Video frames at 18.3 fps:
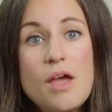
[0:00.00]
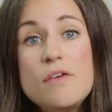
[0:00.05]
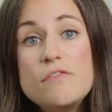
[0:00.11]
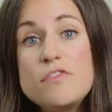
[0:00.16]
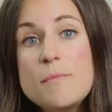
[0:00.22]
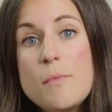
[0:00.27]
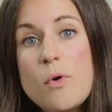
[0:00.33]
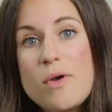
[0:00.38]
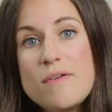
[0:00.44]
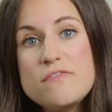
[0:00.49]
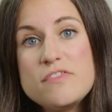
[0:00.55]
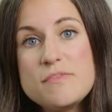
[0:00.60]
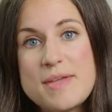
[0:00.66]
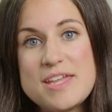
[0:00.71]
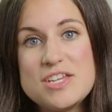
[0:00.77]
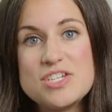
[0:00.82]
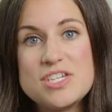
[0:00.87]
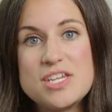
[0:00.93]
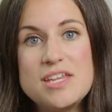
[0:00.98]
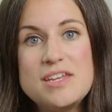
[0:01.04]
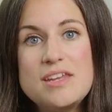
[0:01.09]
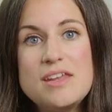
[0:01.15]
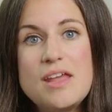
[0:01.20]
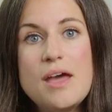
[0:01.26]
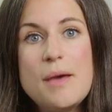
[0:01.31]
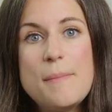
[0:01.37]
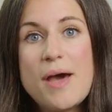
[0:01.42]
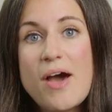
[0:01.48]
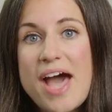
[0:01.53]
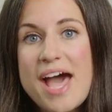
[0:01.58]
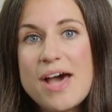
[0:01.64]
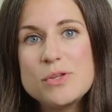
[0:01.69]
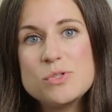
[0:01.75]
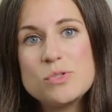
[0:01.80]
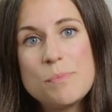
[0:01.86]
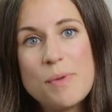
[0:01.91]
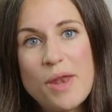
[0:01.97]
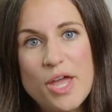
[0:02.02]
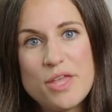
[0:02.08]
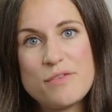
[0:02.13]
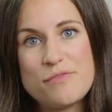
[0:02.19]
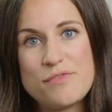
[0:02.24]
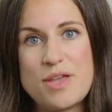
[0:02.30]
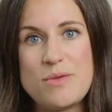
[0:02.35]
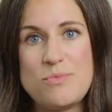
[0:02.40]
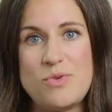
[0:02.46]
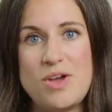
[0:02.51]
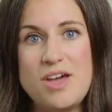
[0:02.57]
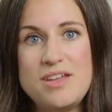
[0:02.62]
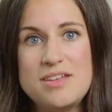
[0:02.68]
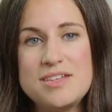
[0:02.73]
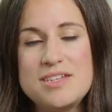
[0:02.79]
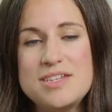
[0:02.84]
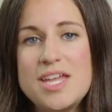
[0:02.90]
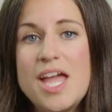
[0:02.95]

For more information about how to apply the framework,